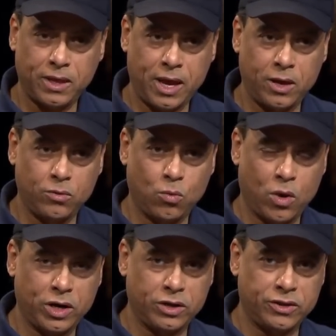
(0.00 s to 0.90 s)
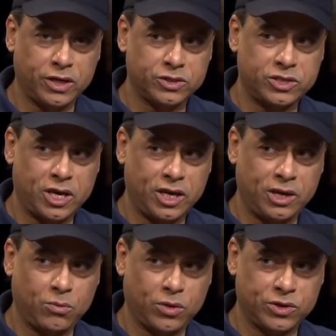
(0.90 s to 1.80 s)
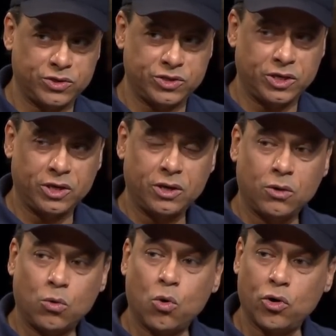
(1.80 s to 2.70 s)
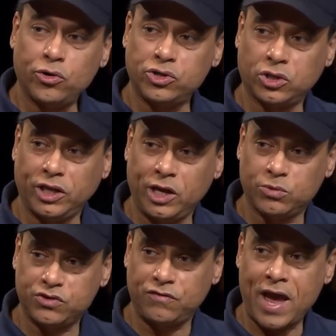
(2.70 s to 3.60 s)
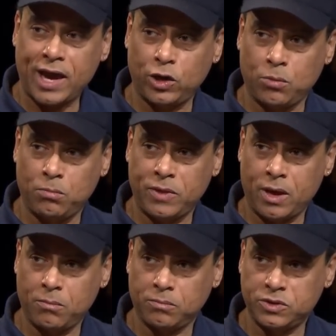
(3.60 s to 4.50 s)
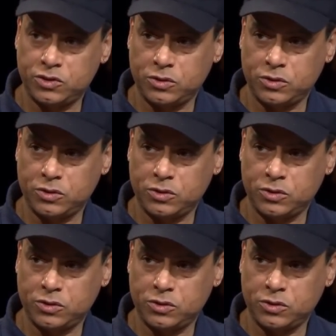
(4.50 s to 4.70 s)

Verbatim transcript: And one of the things that he was ordered to clean was vacuum them,